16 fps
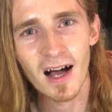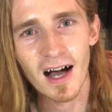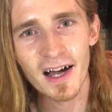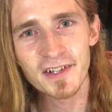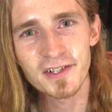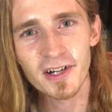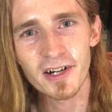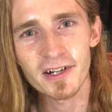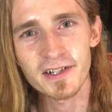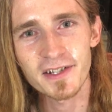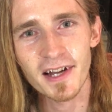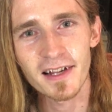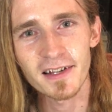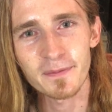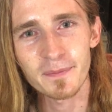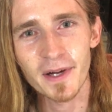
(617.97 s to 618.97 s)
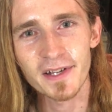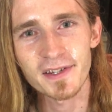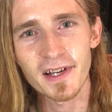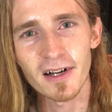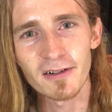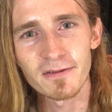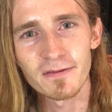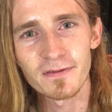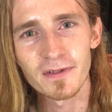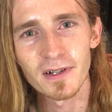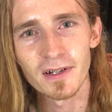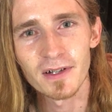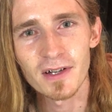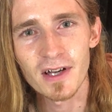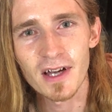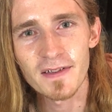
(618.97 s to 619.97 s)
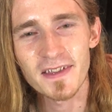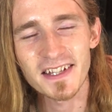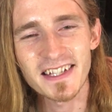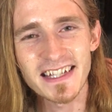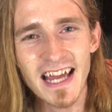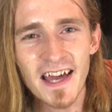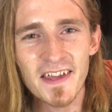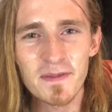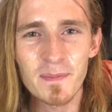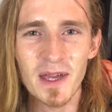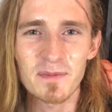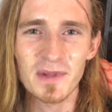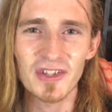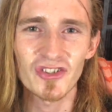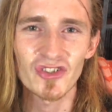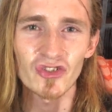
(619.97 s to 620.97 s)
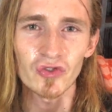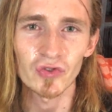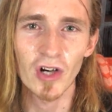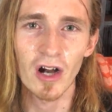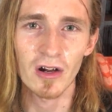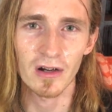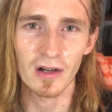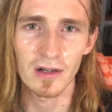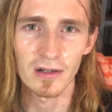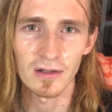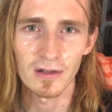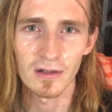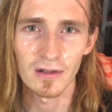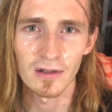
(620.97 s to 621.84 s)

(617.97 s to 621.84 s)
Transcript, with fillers: I started telling myself that death made me stronger.